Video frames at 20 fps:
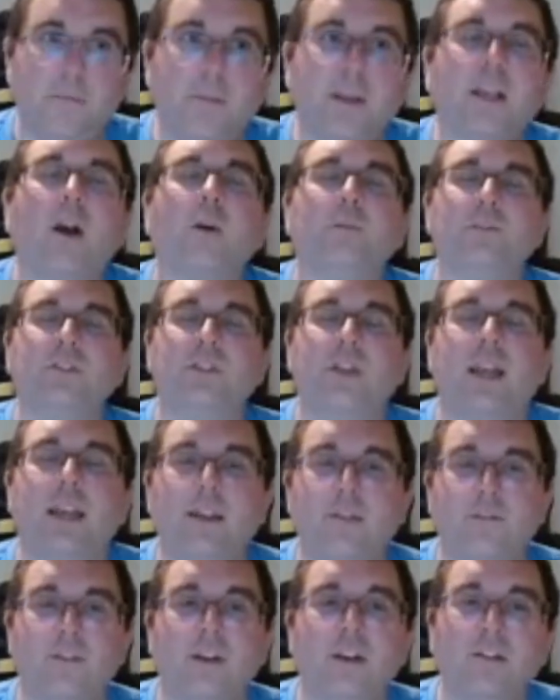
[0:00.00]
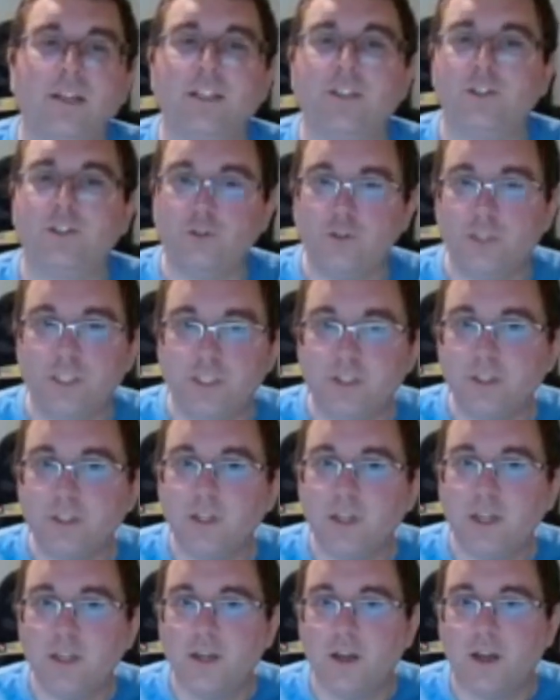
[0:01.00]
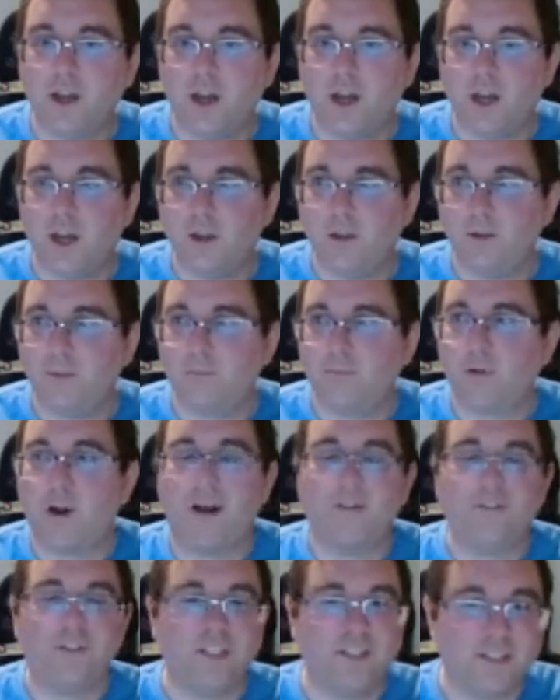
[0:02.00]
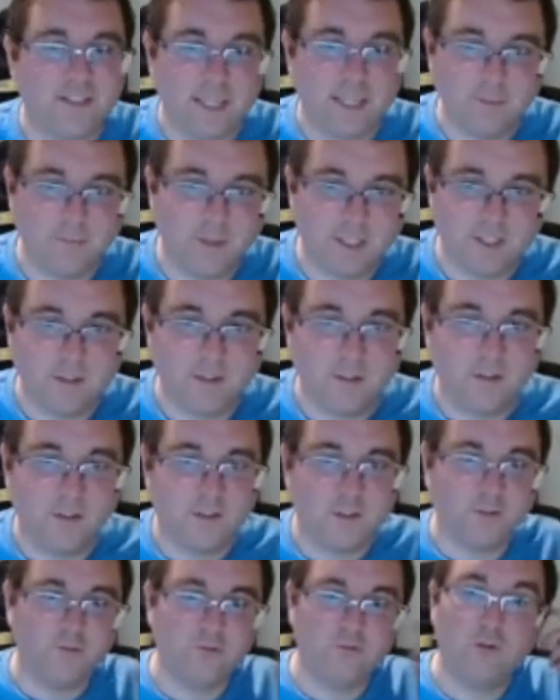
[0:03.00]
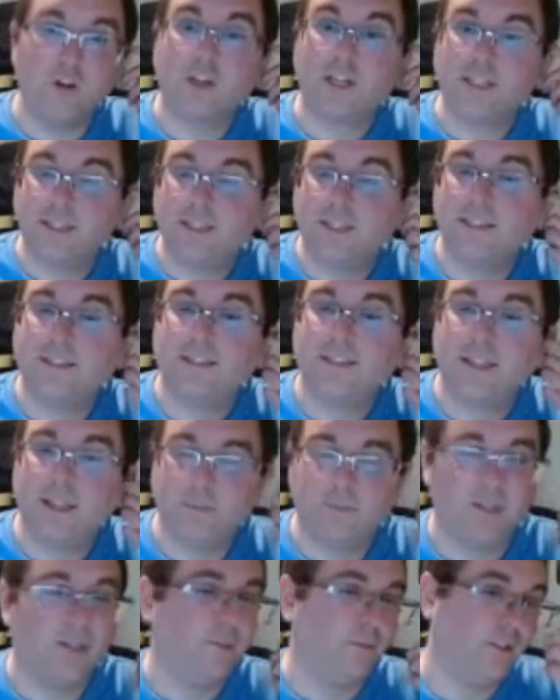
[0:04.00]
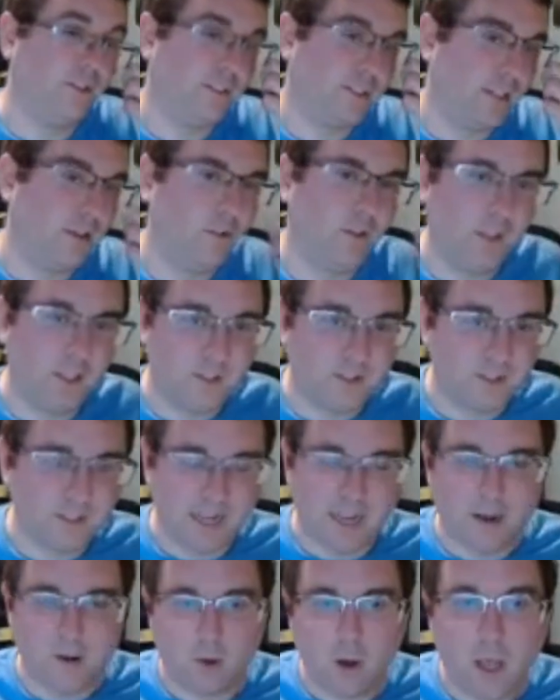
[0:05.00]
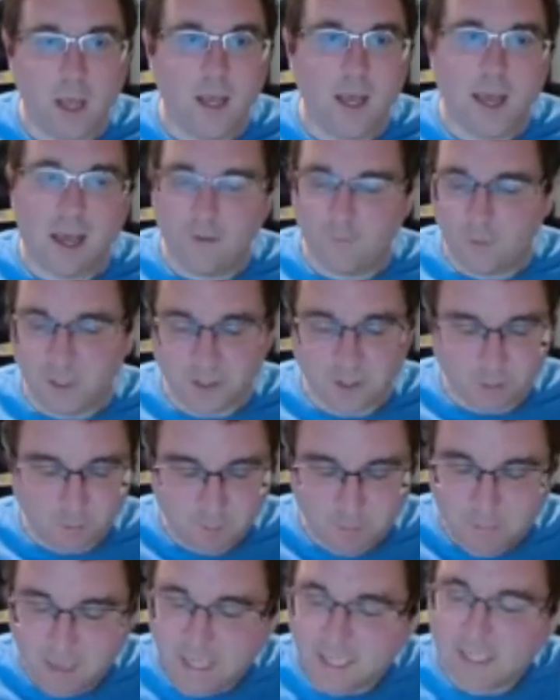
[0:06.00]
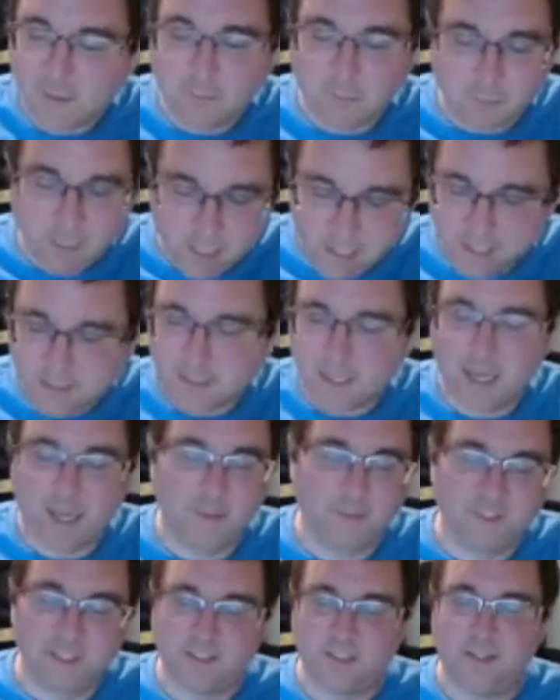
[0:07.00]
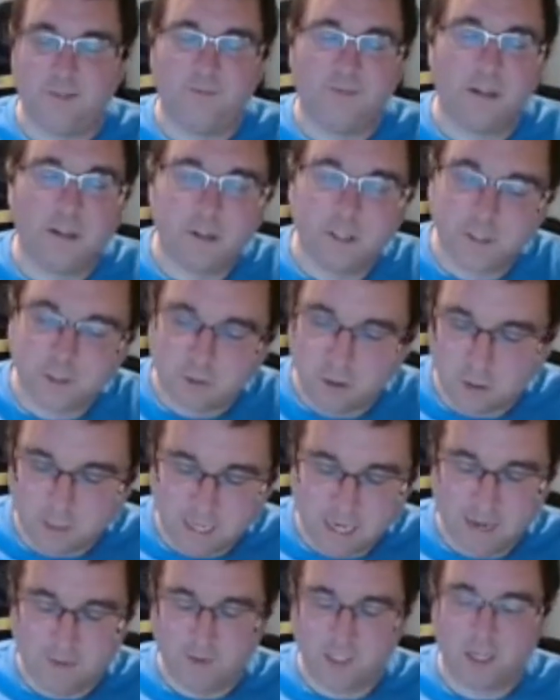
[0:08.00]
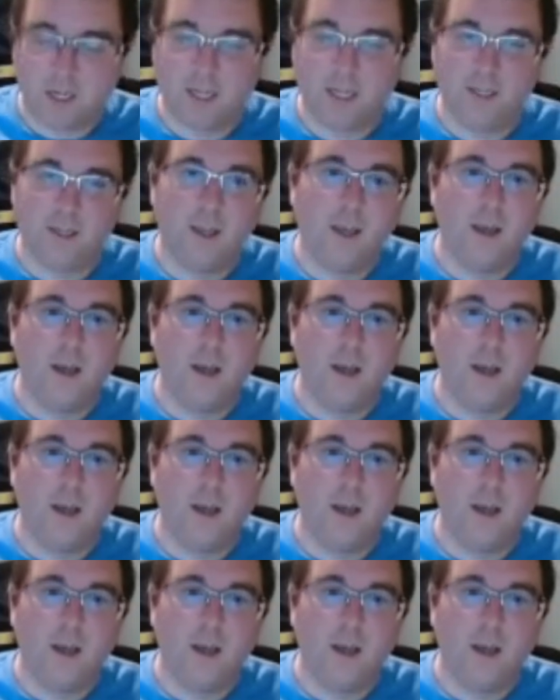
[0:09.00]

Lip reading: becomes a very good profit statement to look at this and be able to sell this. Now, I've mentioned many times as a very strong caveat,